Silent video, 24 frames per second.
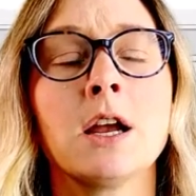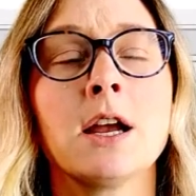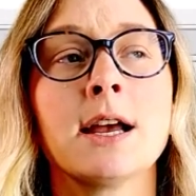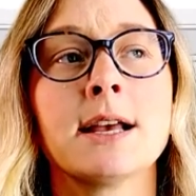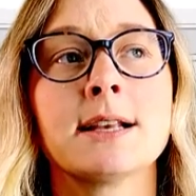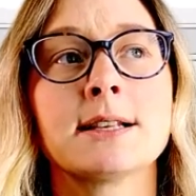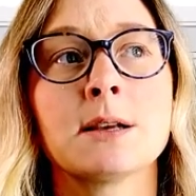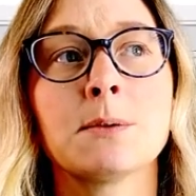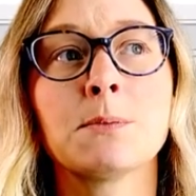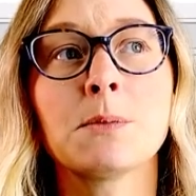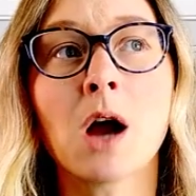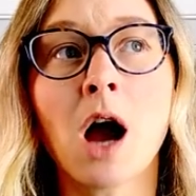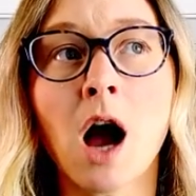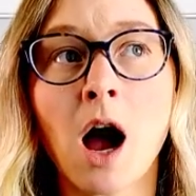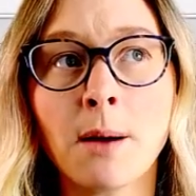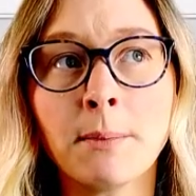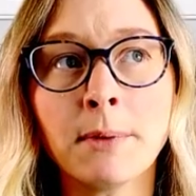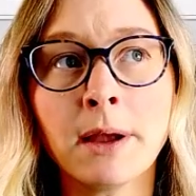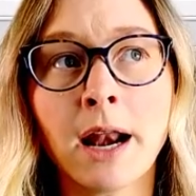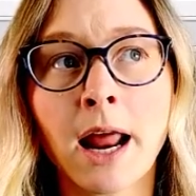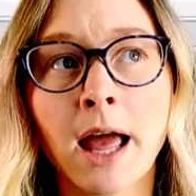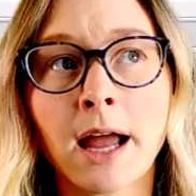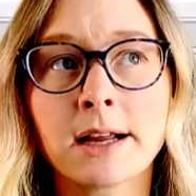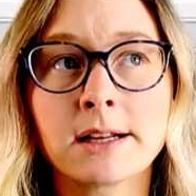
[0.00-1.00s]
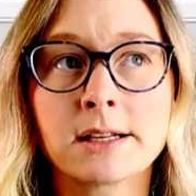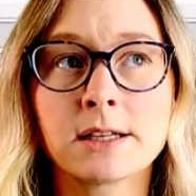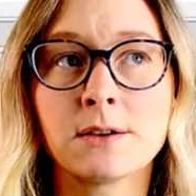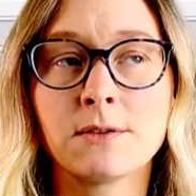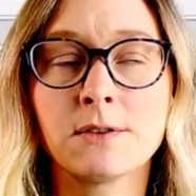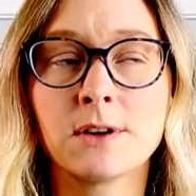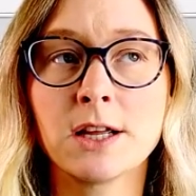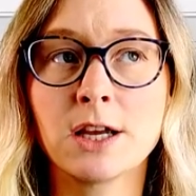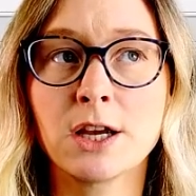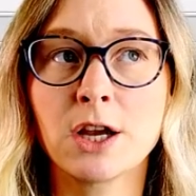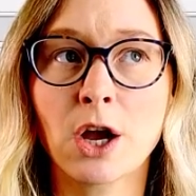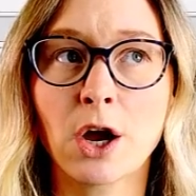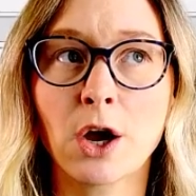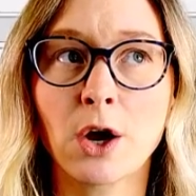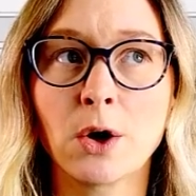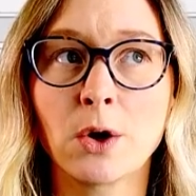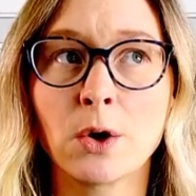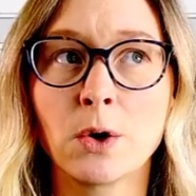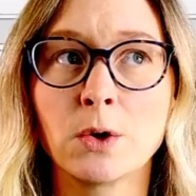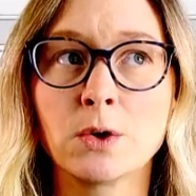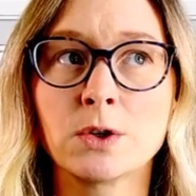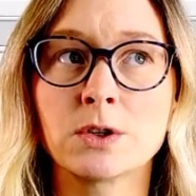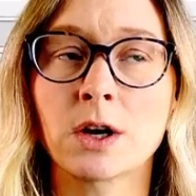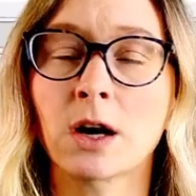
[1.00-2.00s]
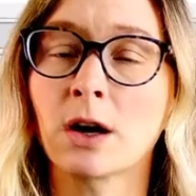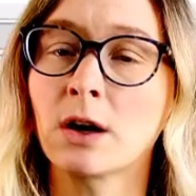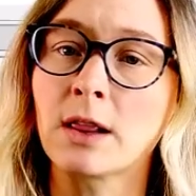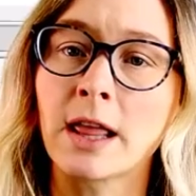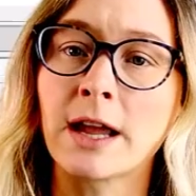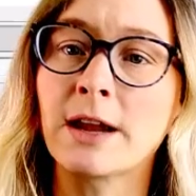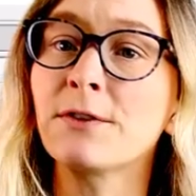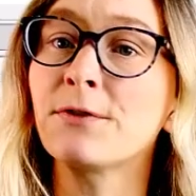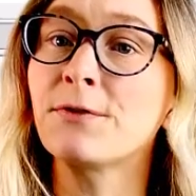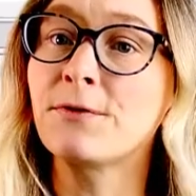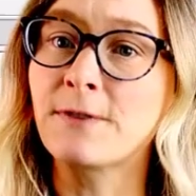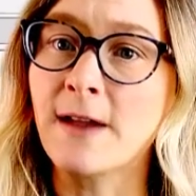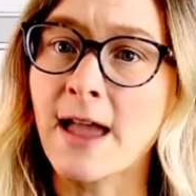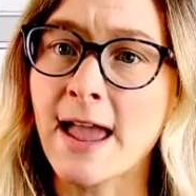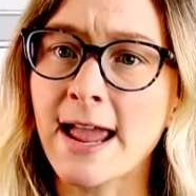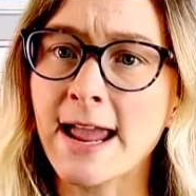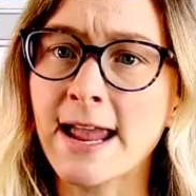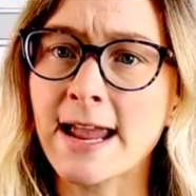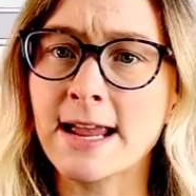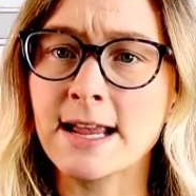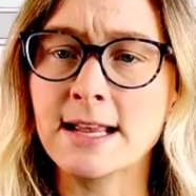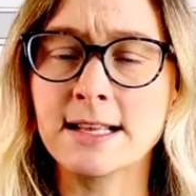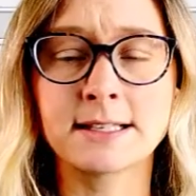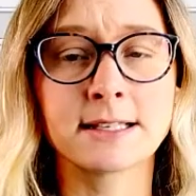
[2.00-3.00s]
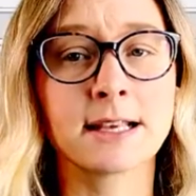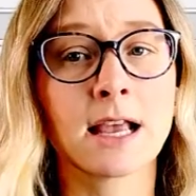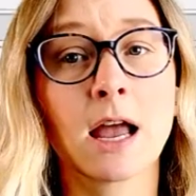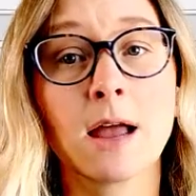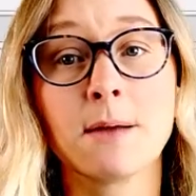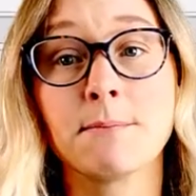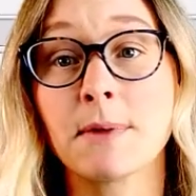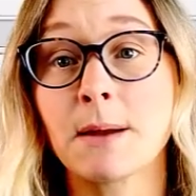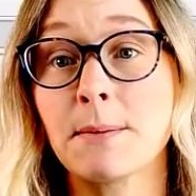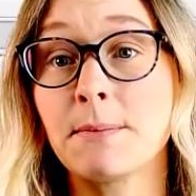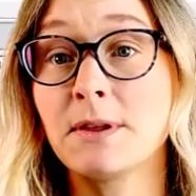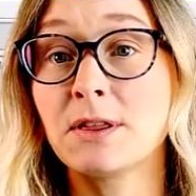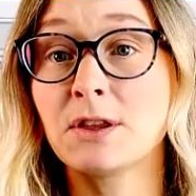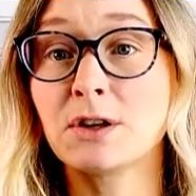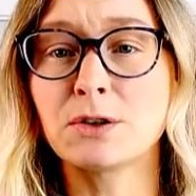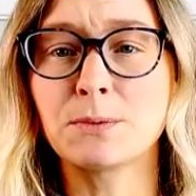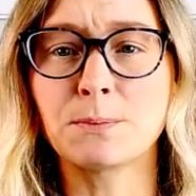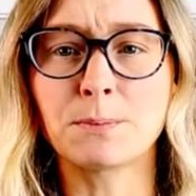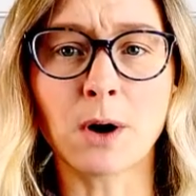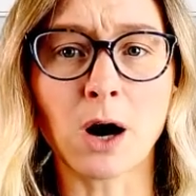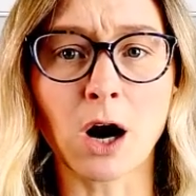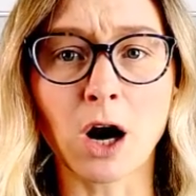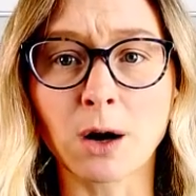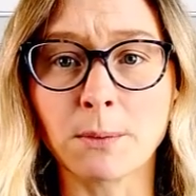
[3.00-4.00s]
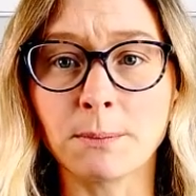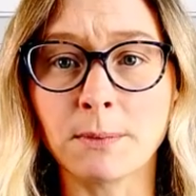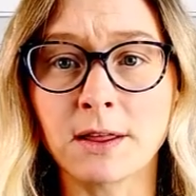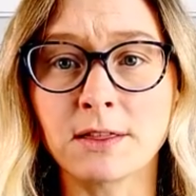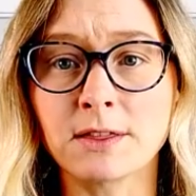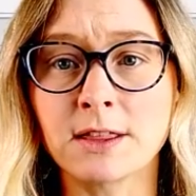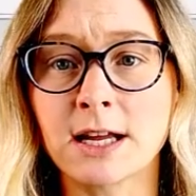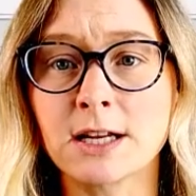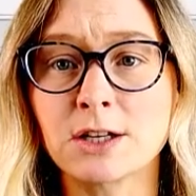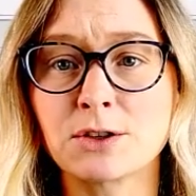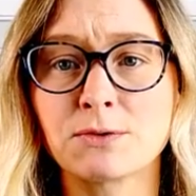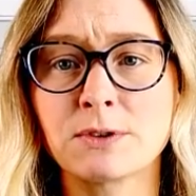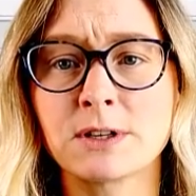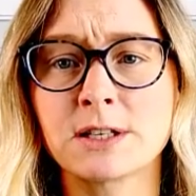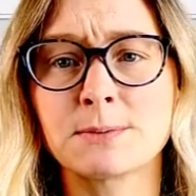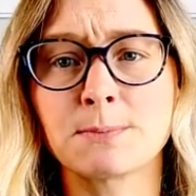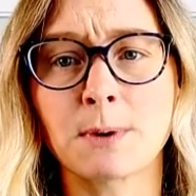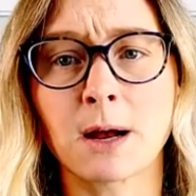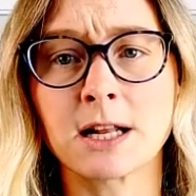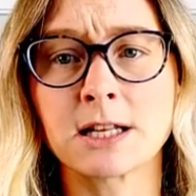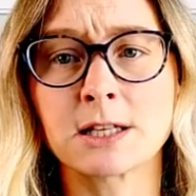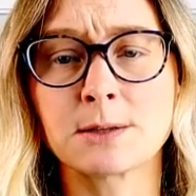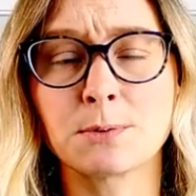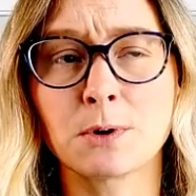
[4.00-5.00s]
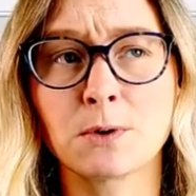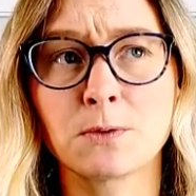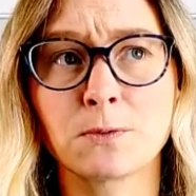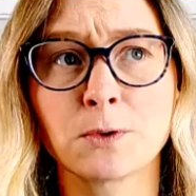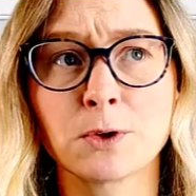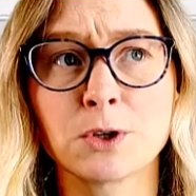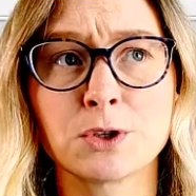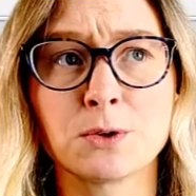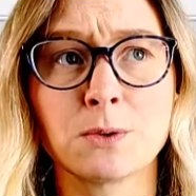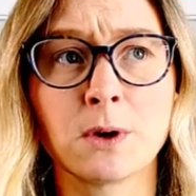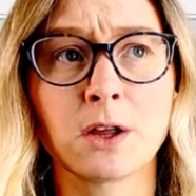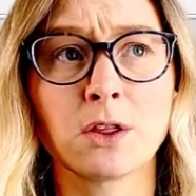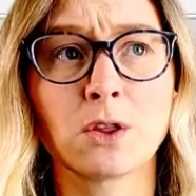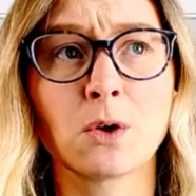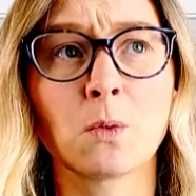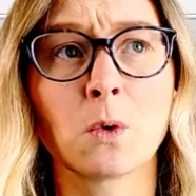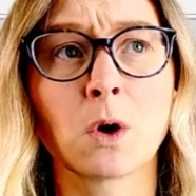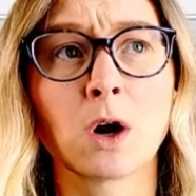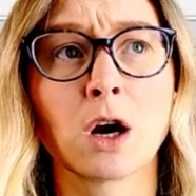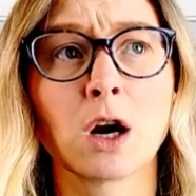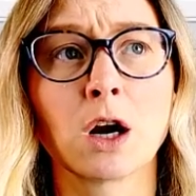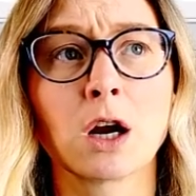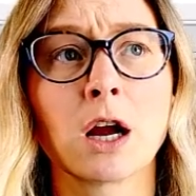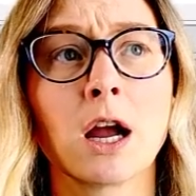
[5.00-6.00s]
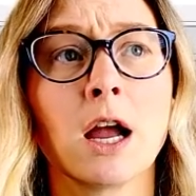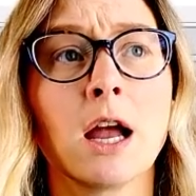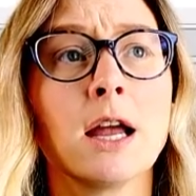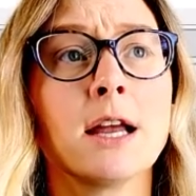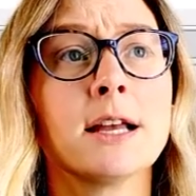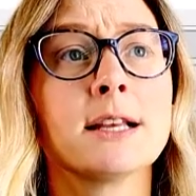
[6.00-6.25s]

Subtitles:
Some common activity codes are like phase, maybe the department that's responsible for doing the work.